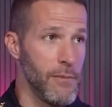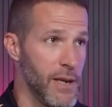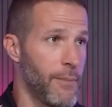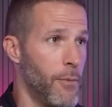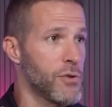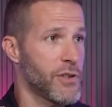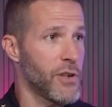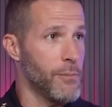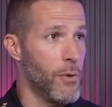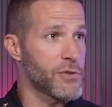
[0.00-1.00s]
Yeah, most of
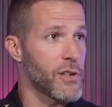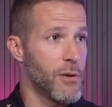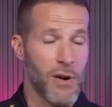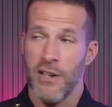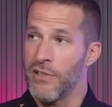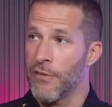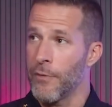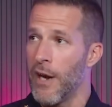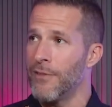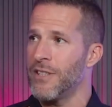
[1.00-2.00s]
the commodities are
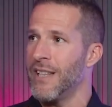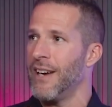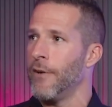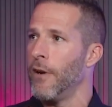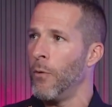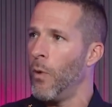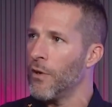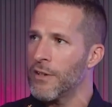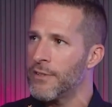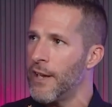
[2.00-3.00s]
free. Obviously, they have a
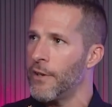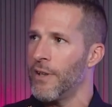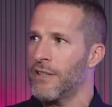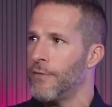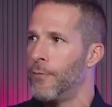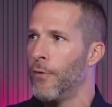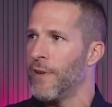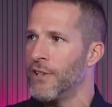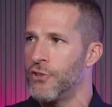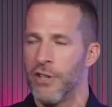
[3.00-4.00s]
wellness center that's a
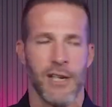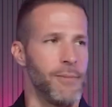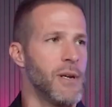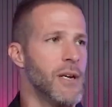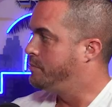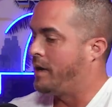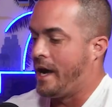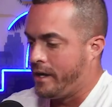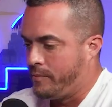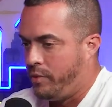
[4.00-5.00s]
full-fledged gym. But I
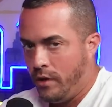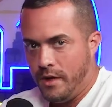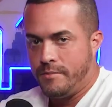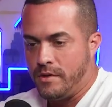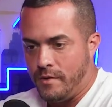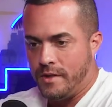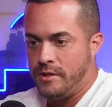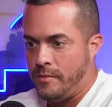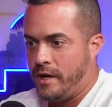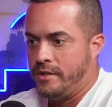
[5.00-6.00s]
can pull up to Doral
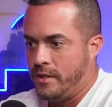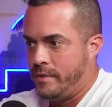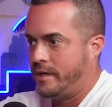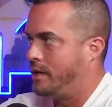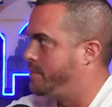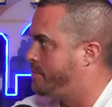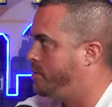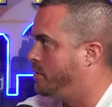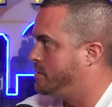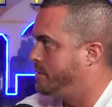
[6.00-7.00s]
Central Park and jump in the Olympic
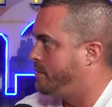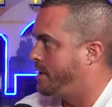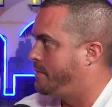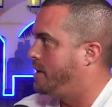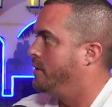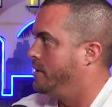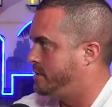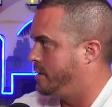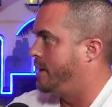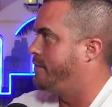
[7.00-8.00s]
pool, sin problema. Or
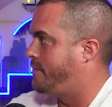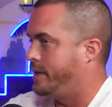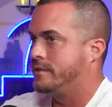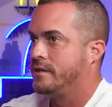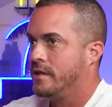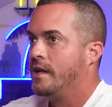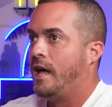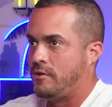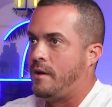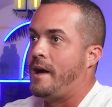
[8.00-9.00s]
is there like fees? That's what I'm